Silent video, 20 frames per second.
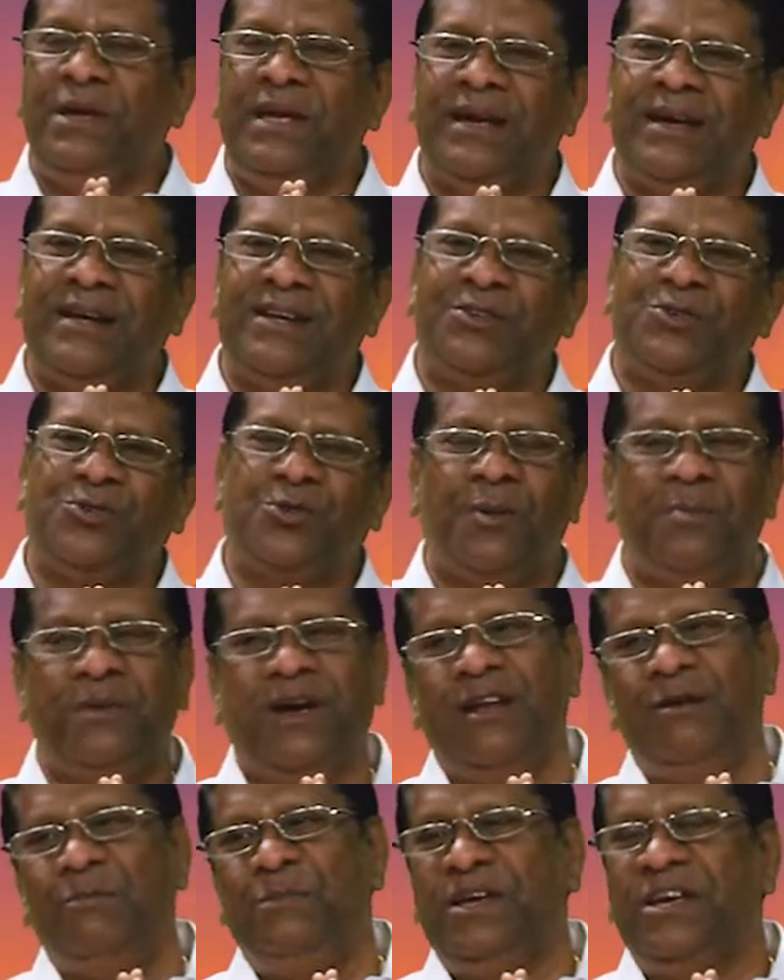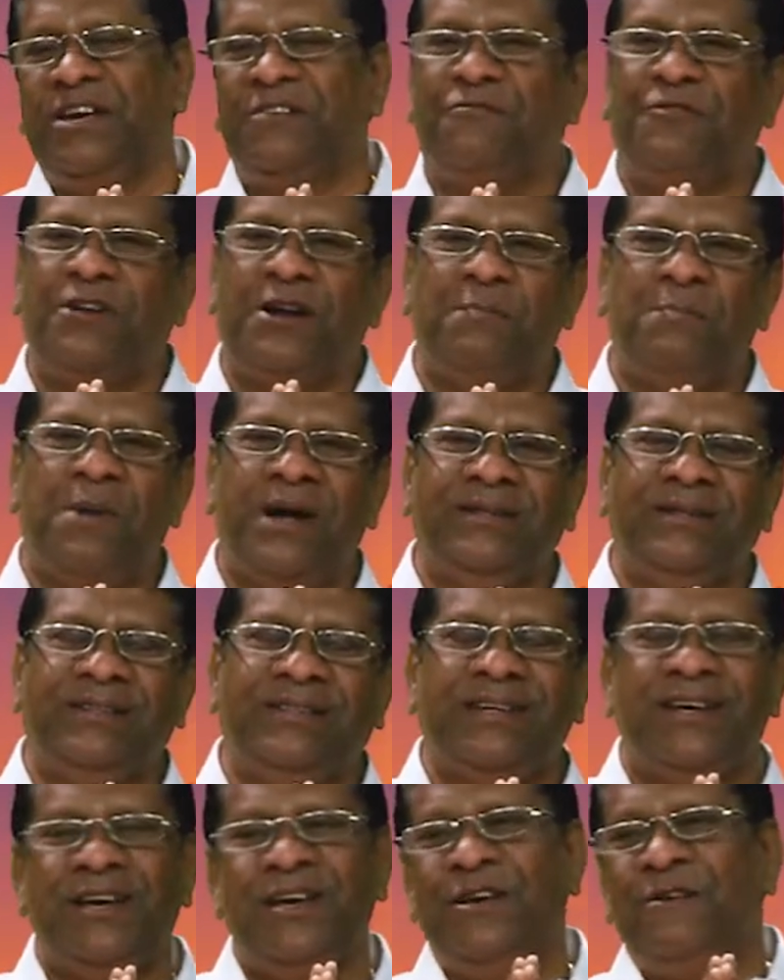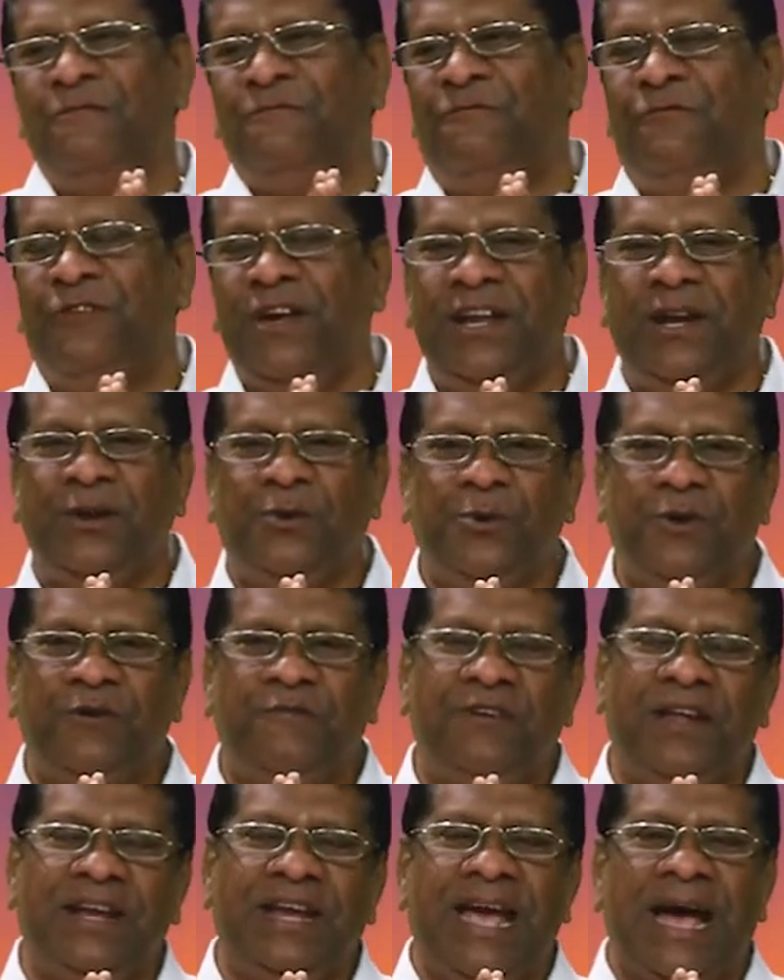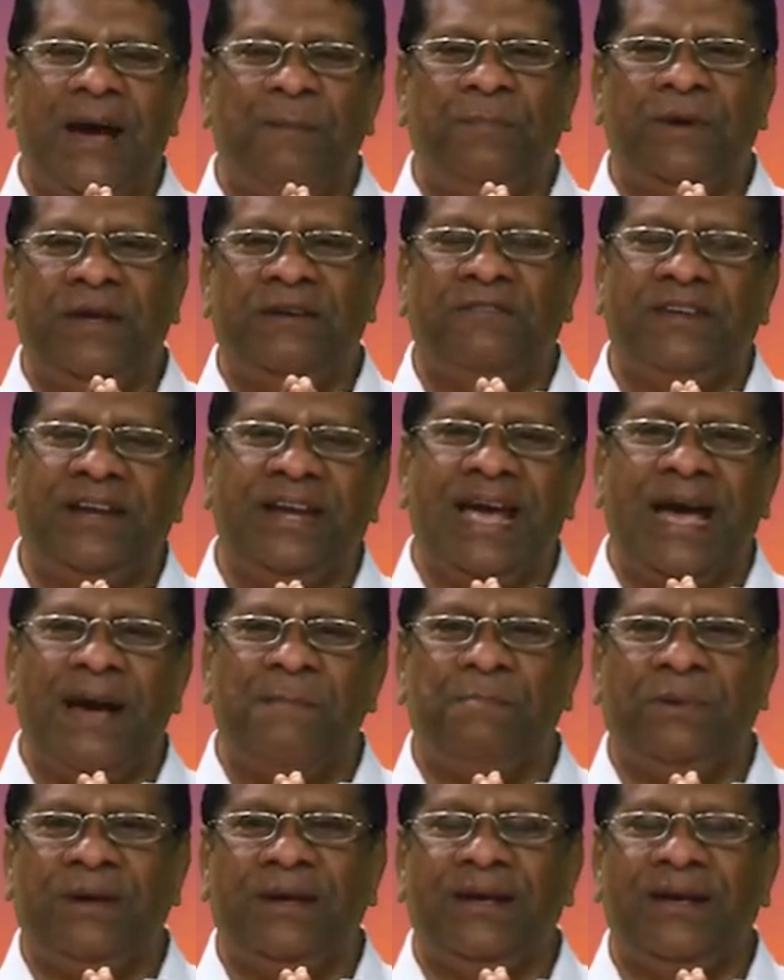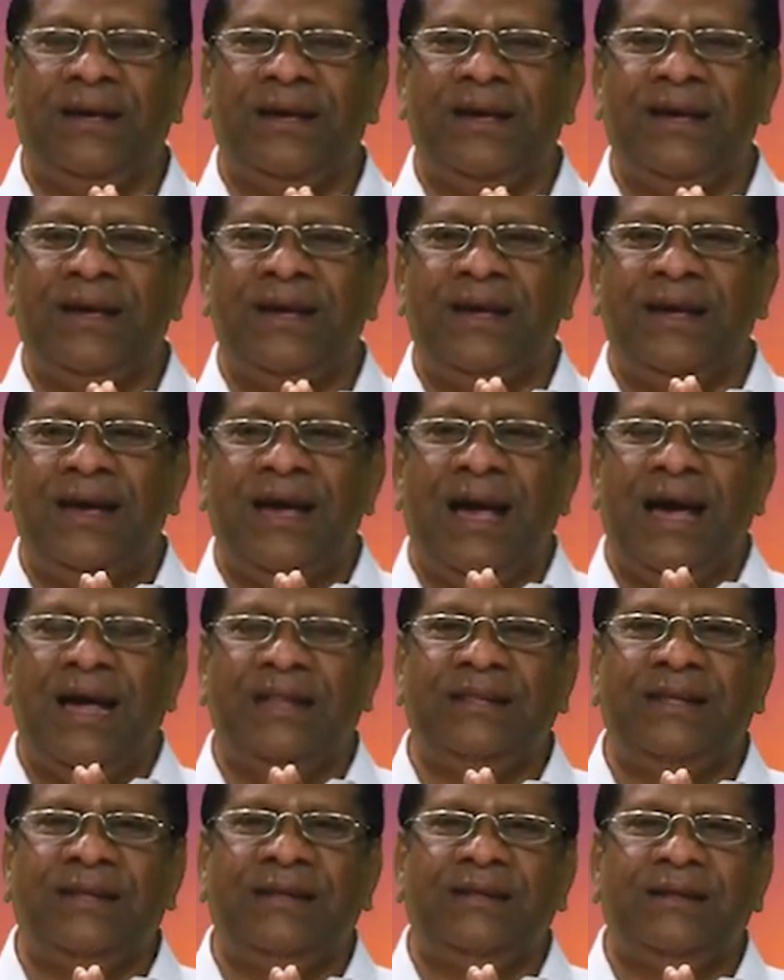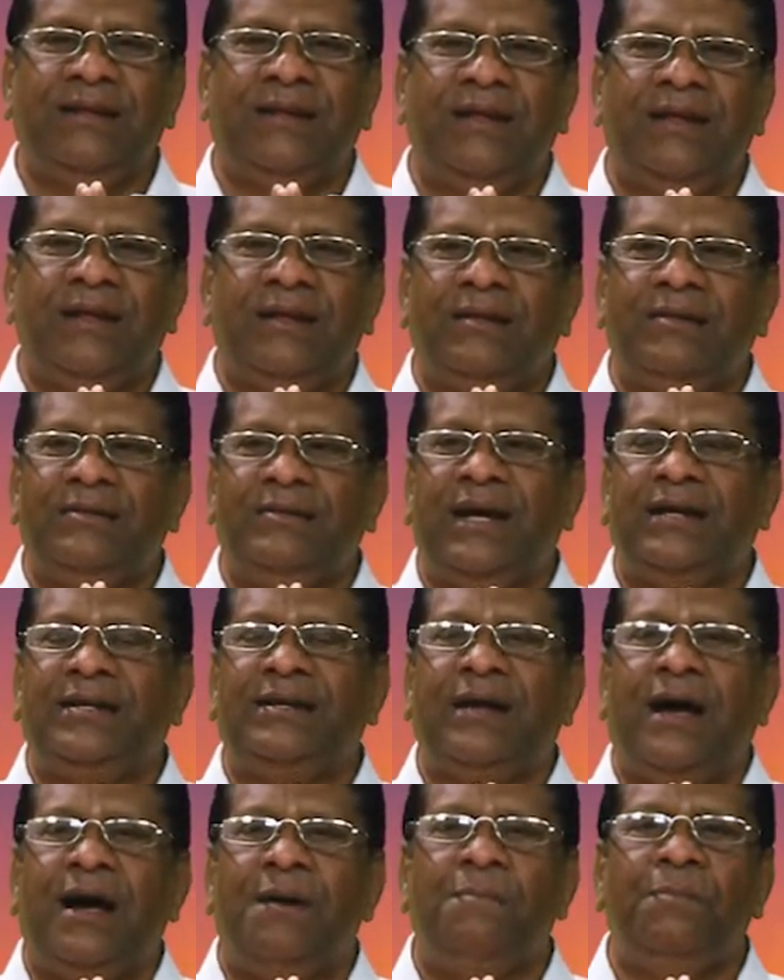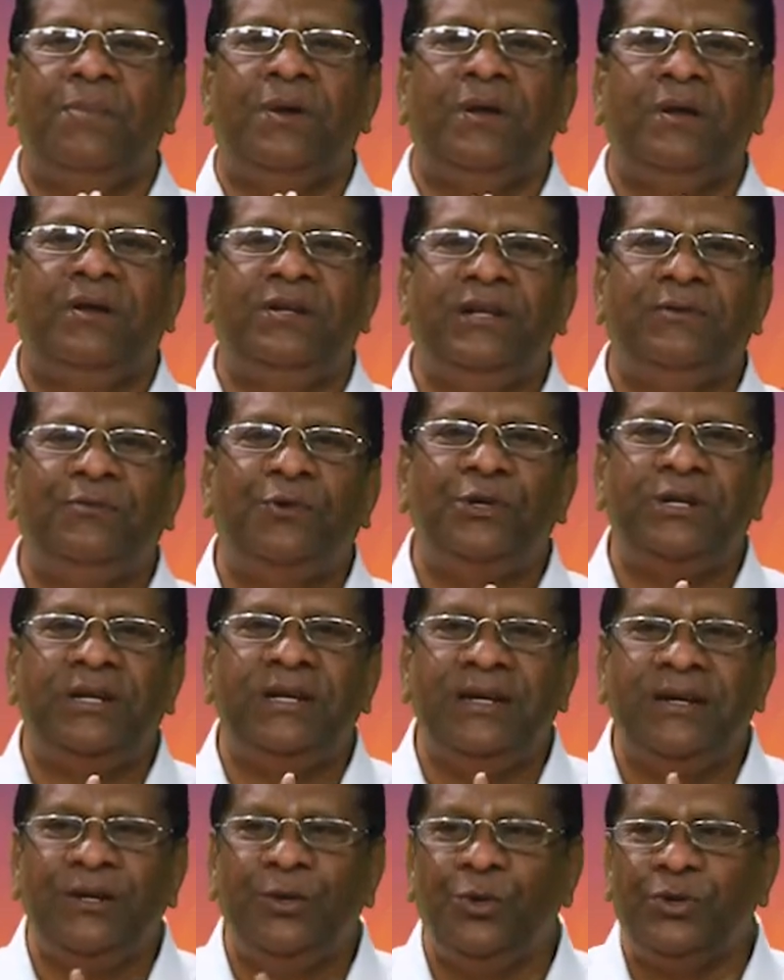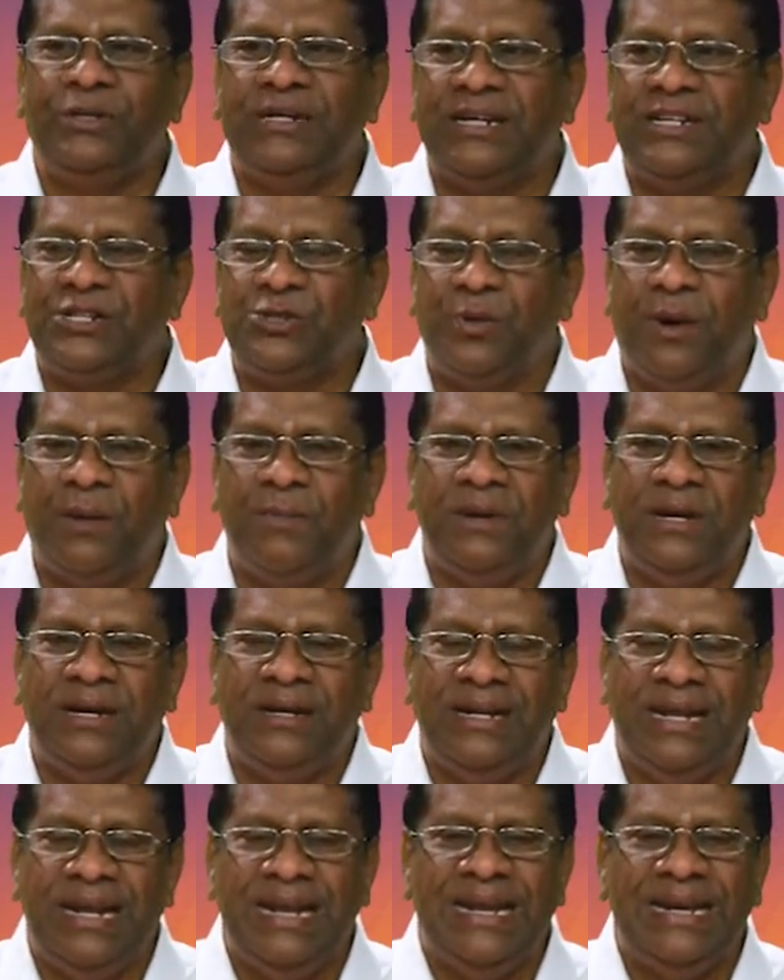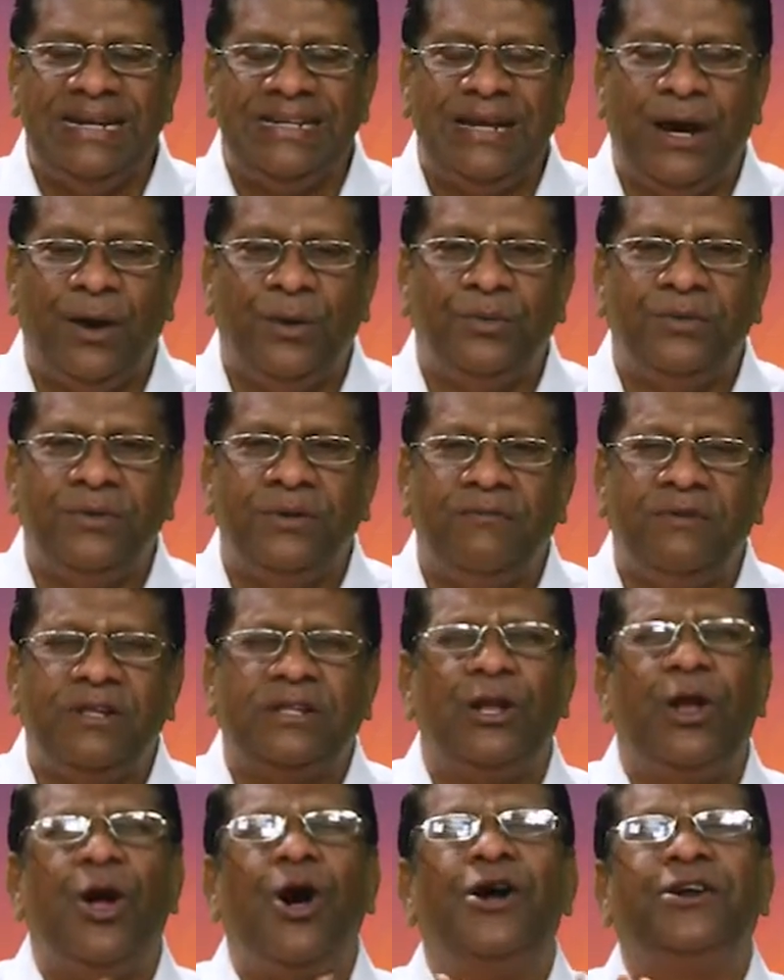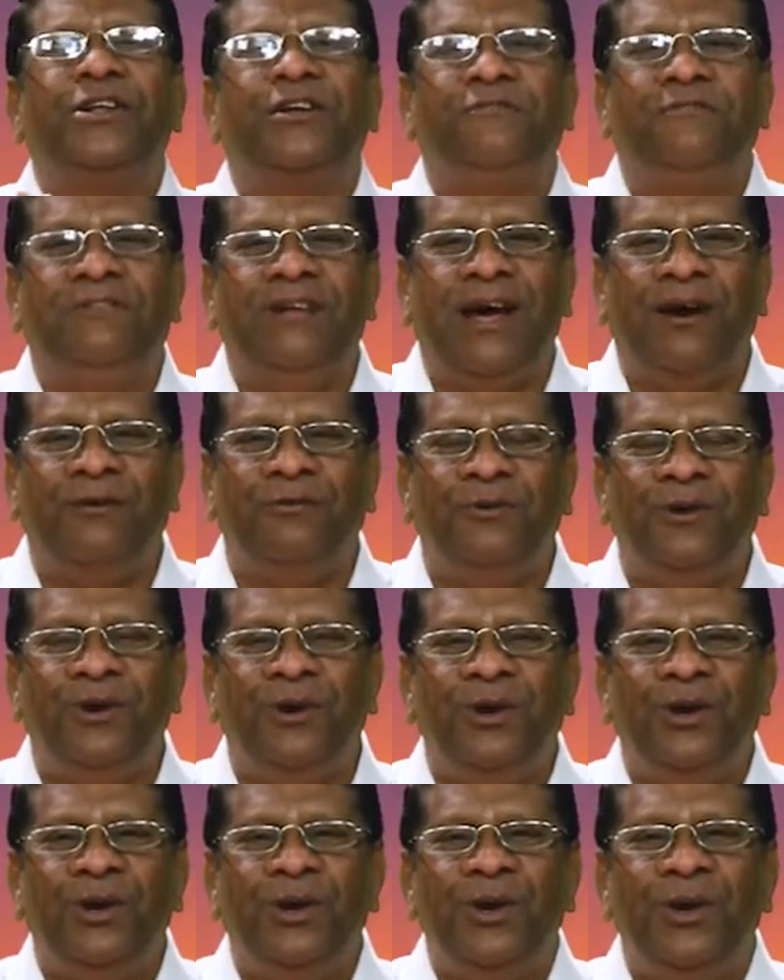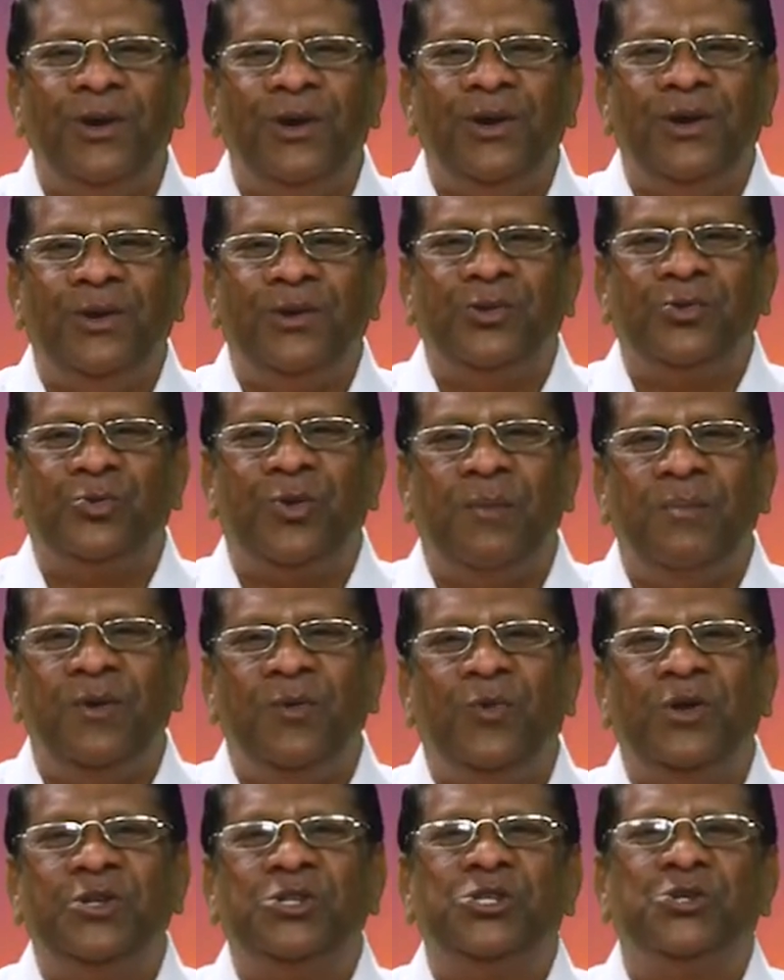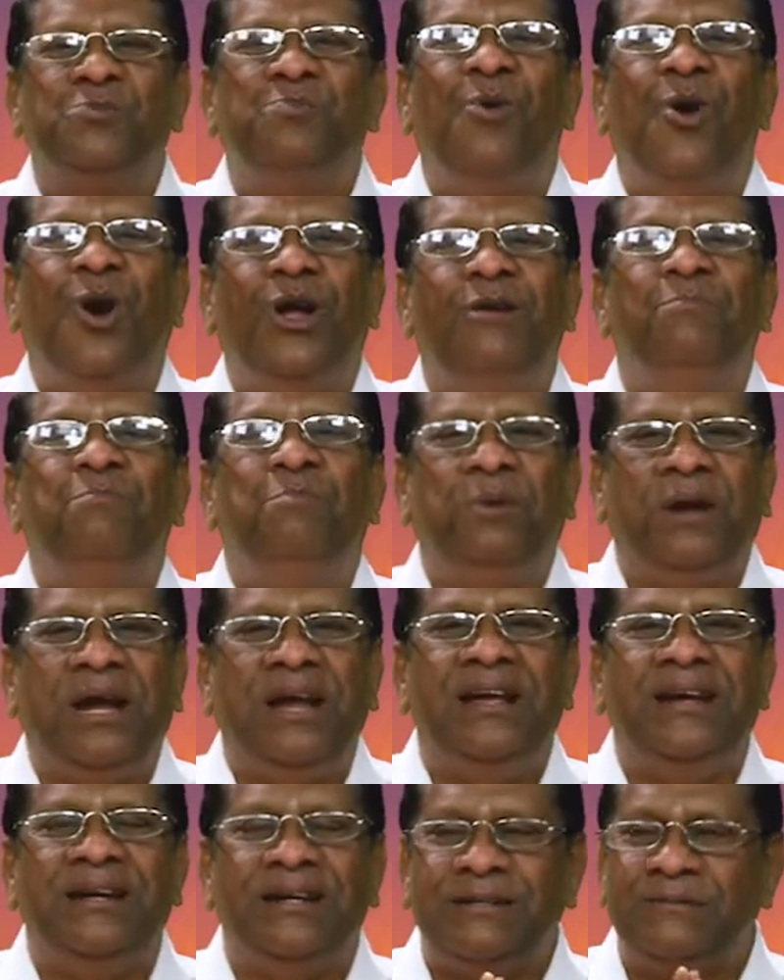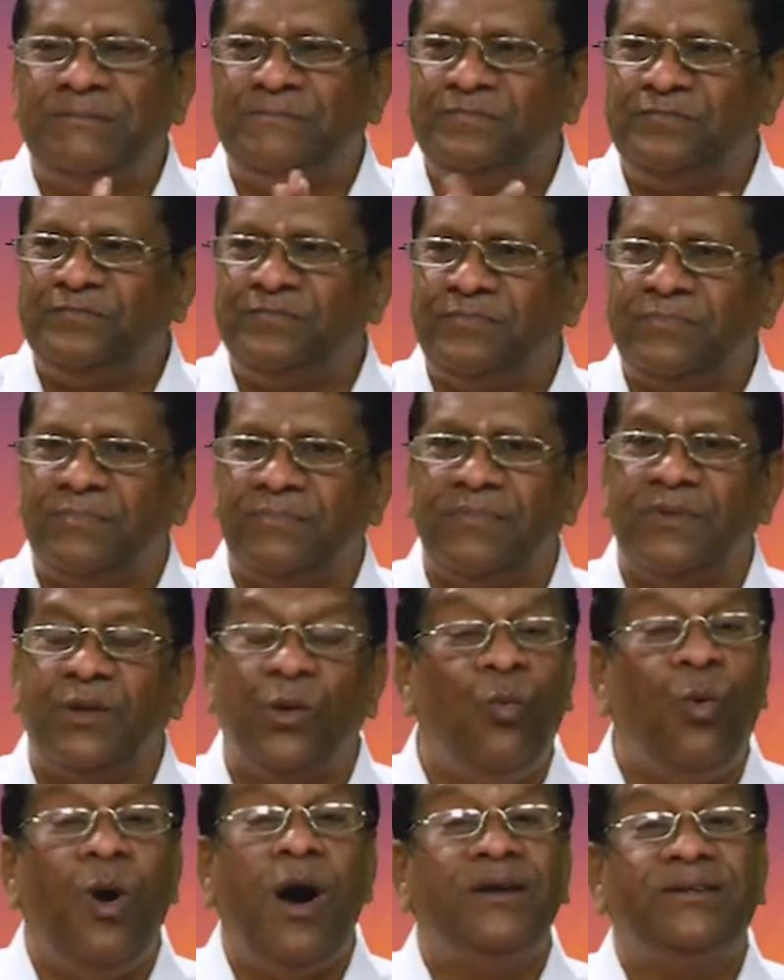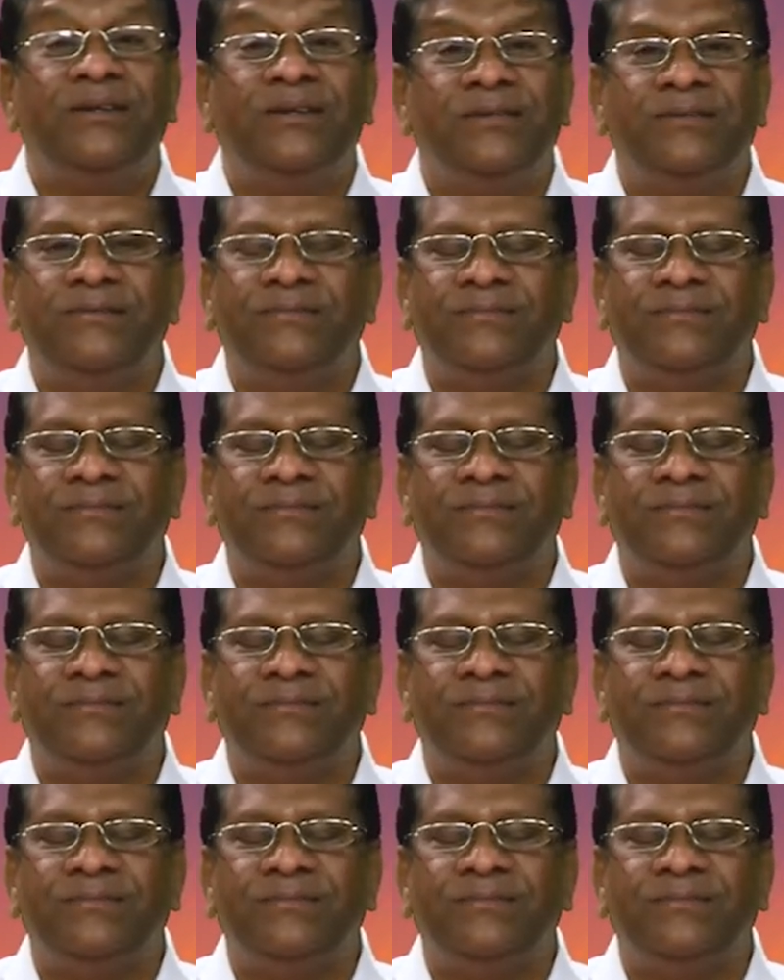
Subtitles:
here? Swami, I'll be here for a month. Very good, very happy, very happy. And then that humble devotee looked at Swami, kneeling down with lot of love. Swami, one small prayer. What?